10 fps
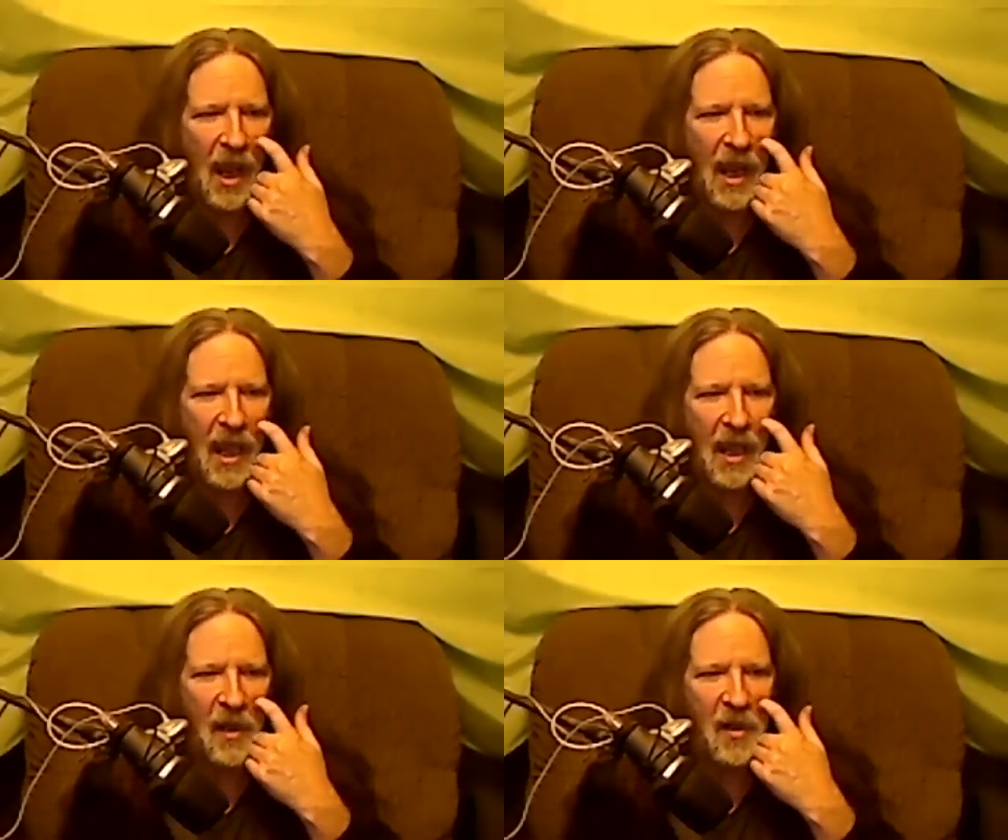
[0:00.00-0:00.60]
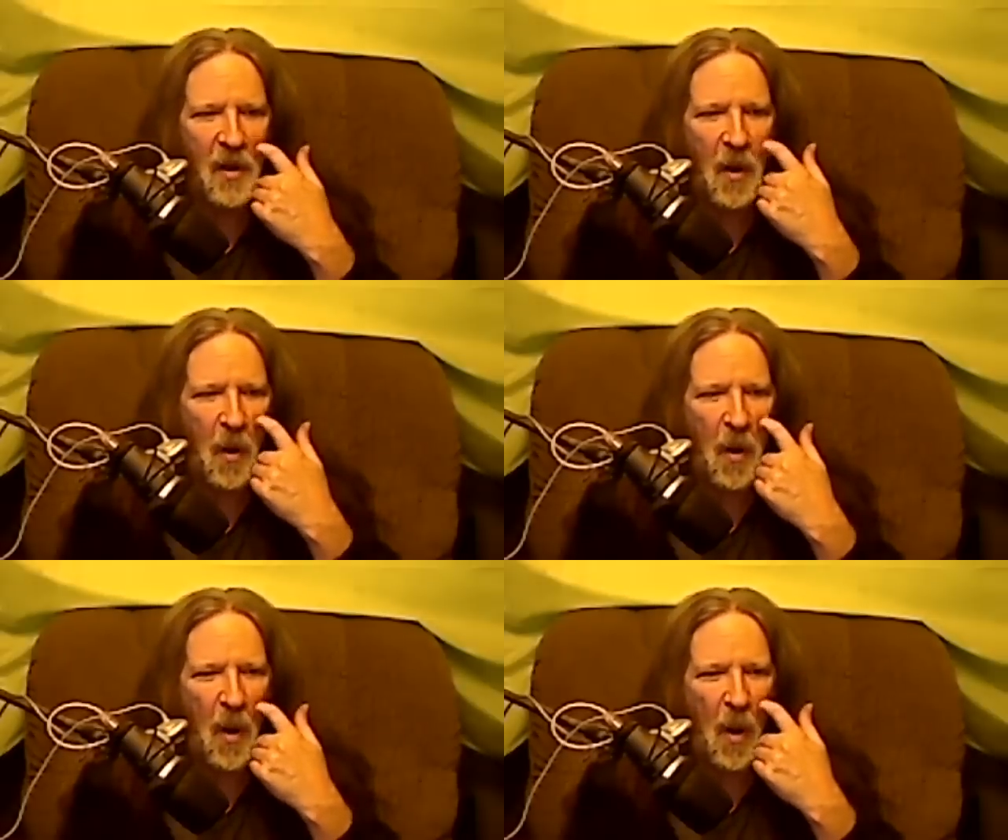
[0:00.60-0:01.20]
And
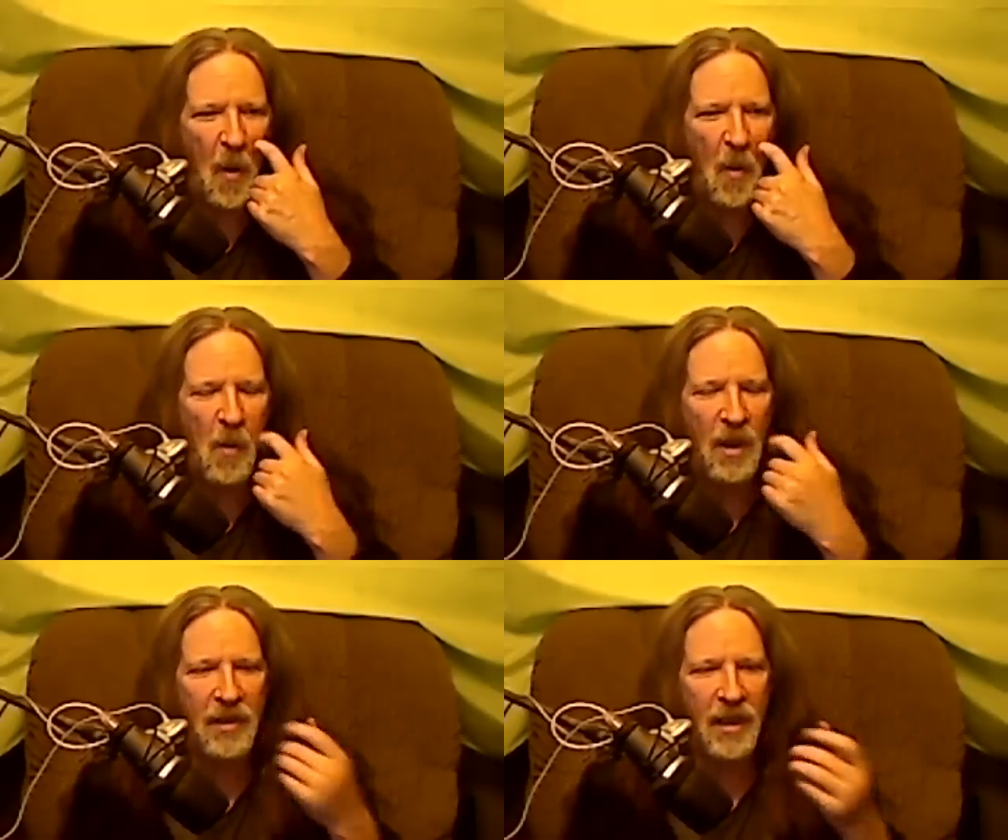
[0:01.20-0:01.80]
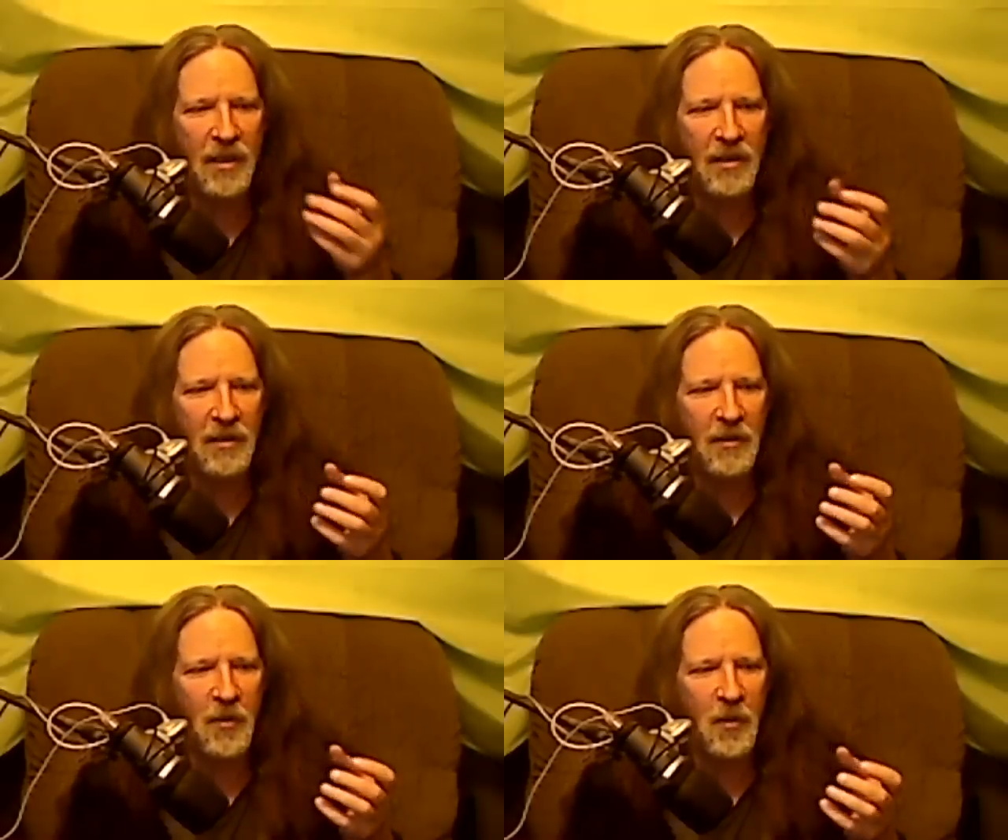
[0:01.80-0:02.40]
what
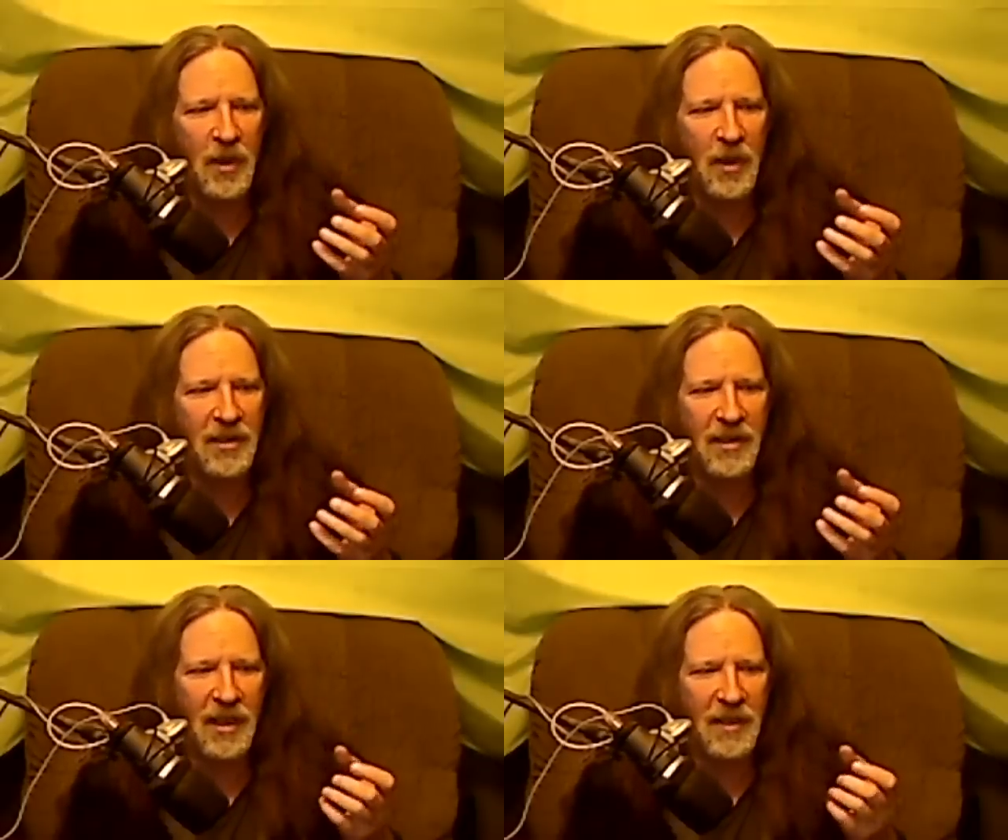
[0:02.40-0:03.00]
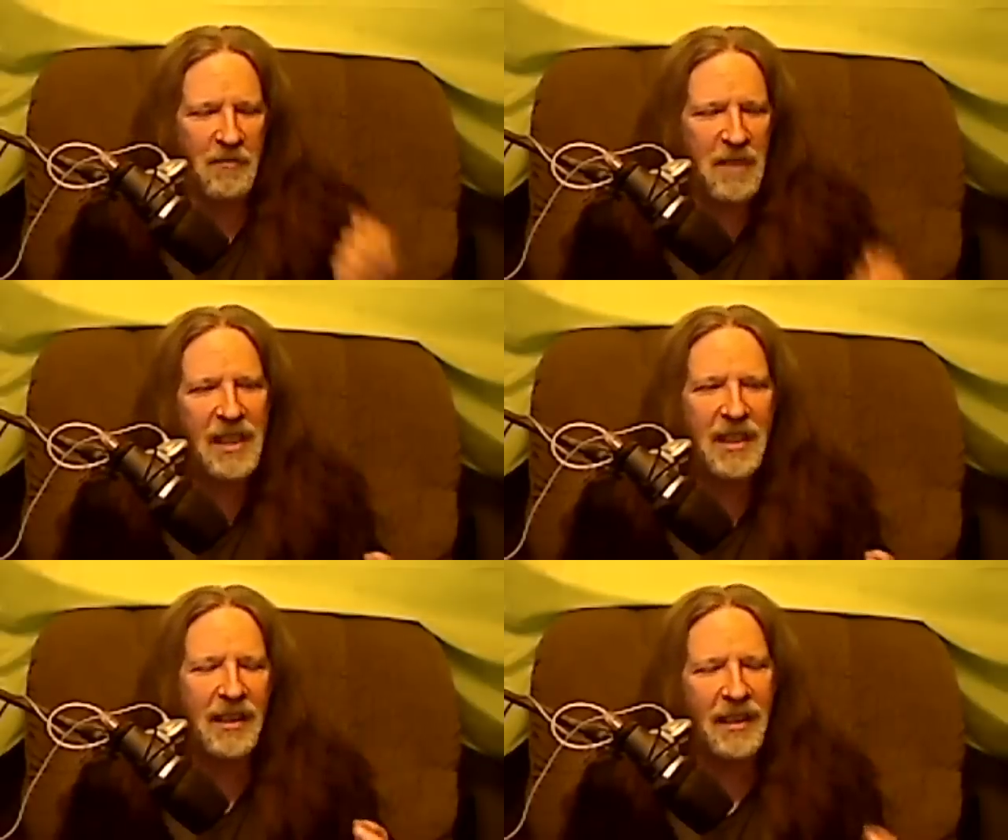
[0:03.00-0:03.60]

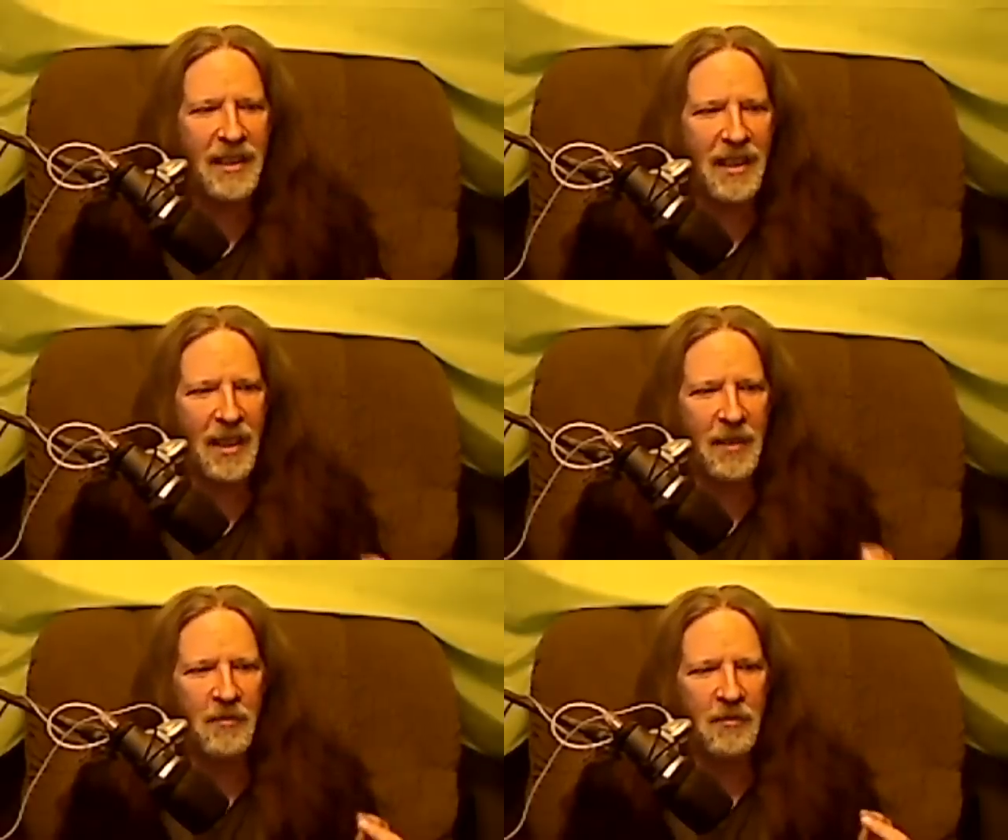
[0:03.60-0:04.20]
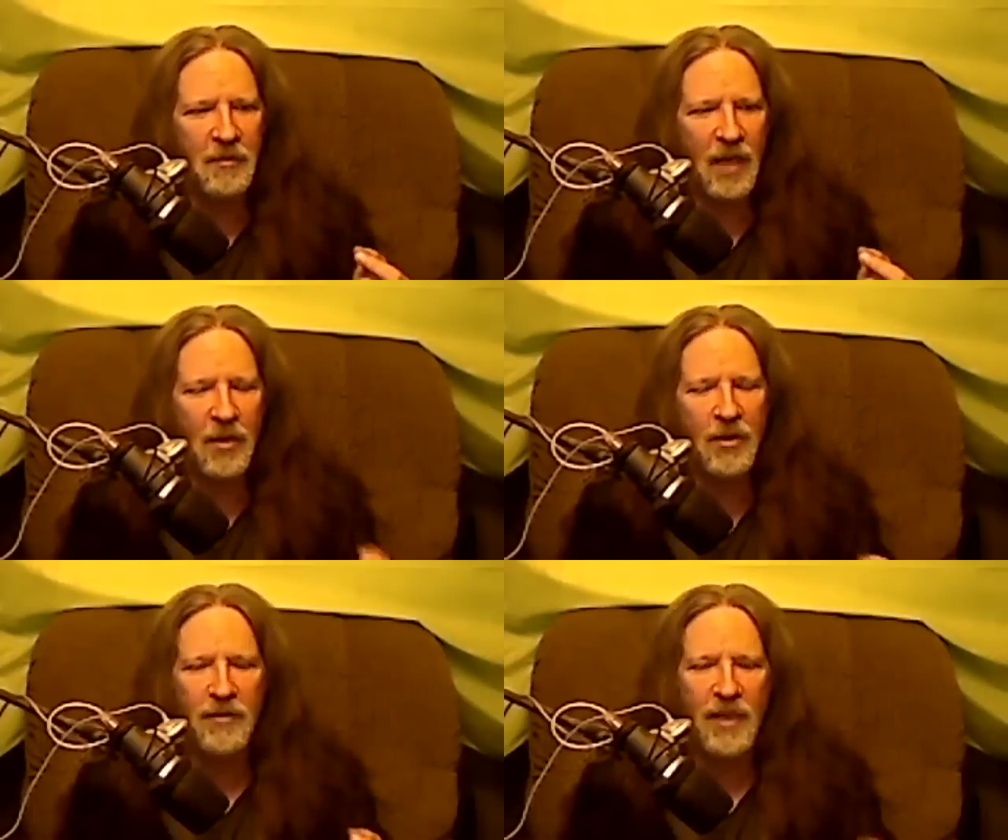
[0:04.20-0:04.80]
immediately came
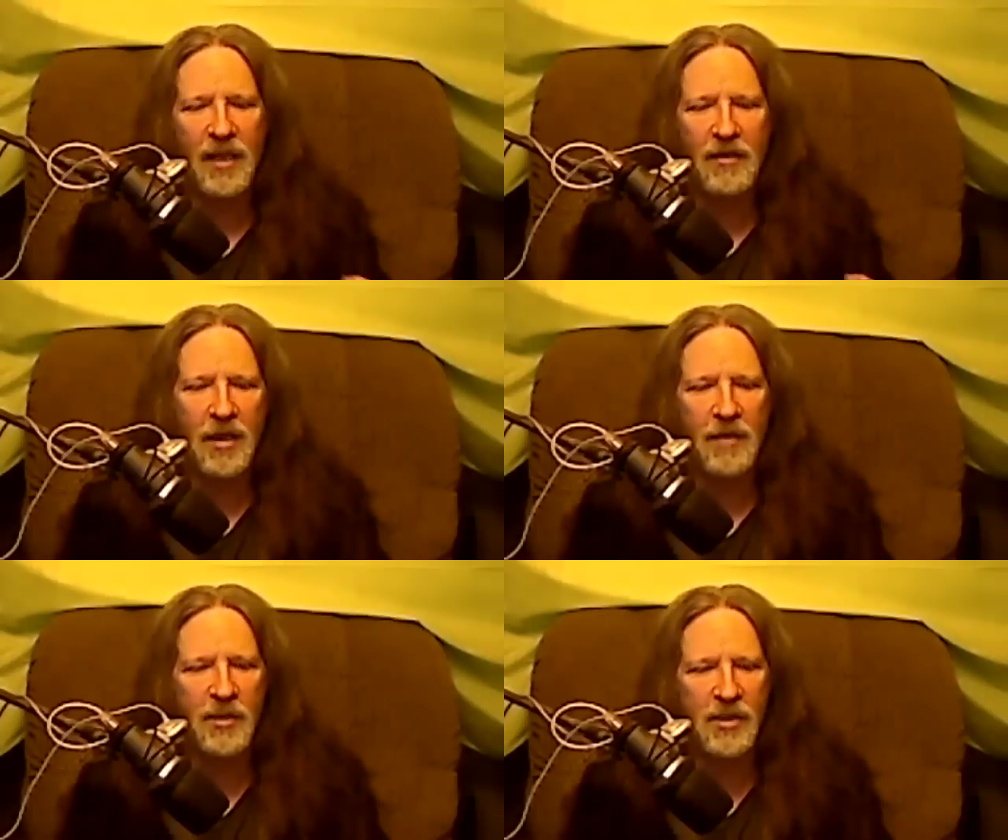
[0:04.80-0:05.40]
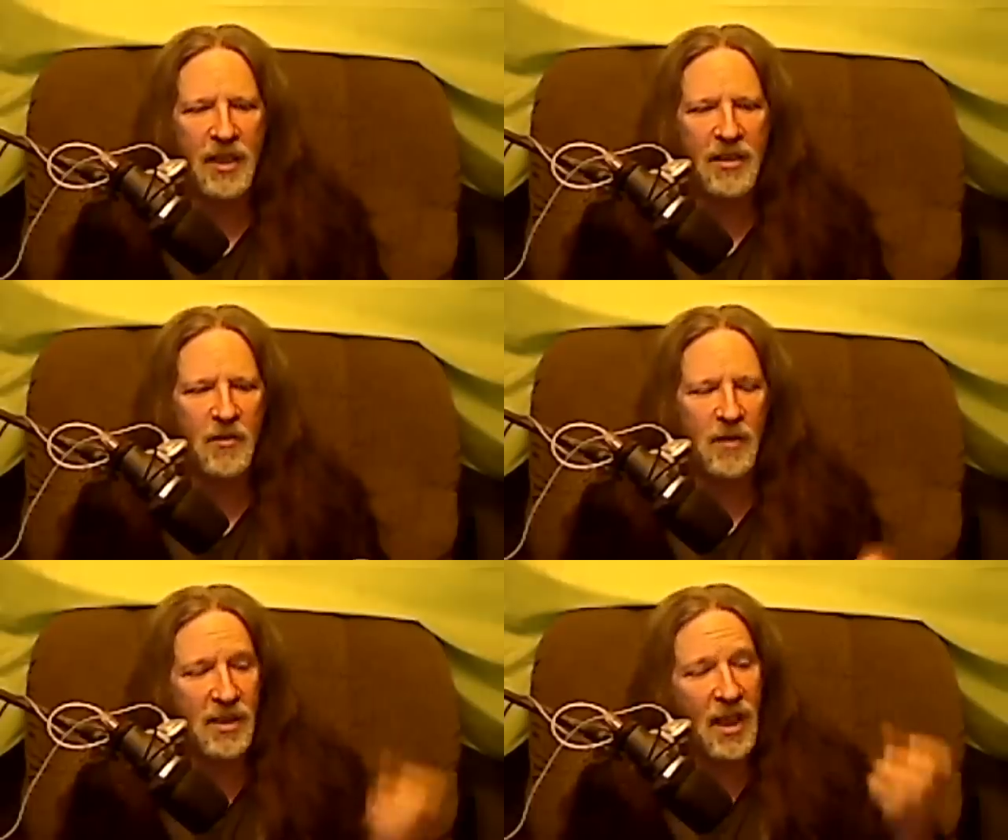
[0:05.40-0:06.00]
out of that
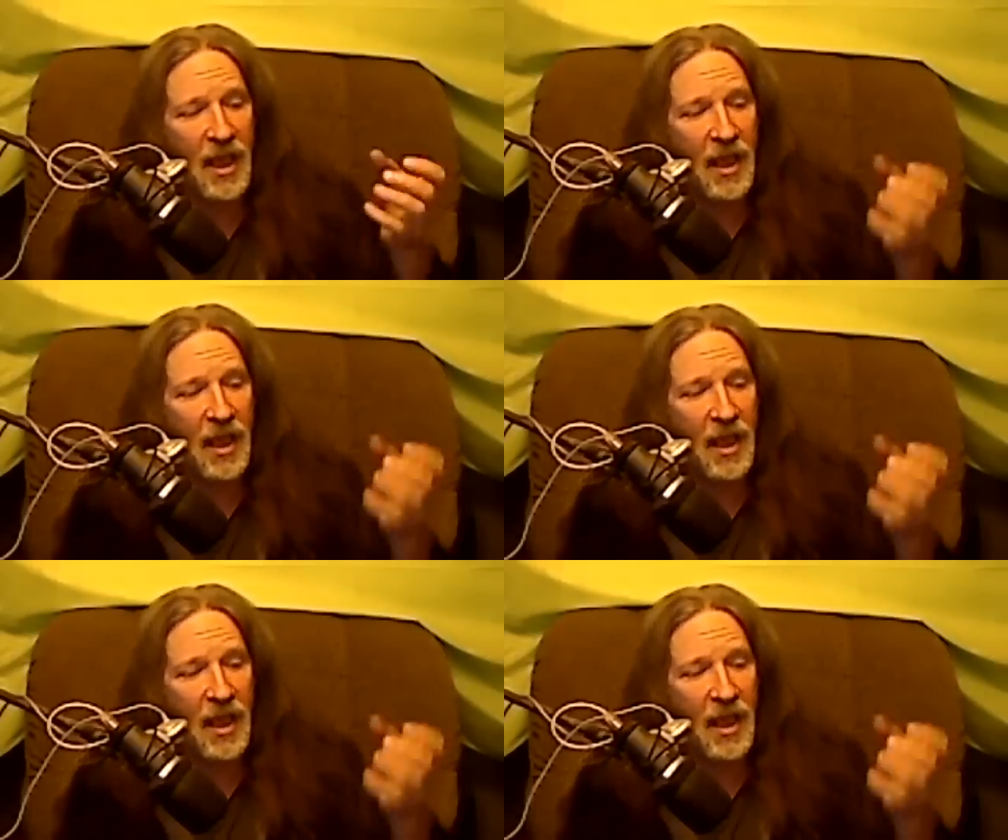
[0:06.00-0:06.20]
conversation was,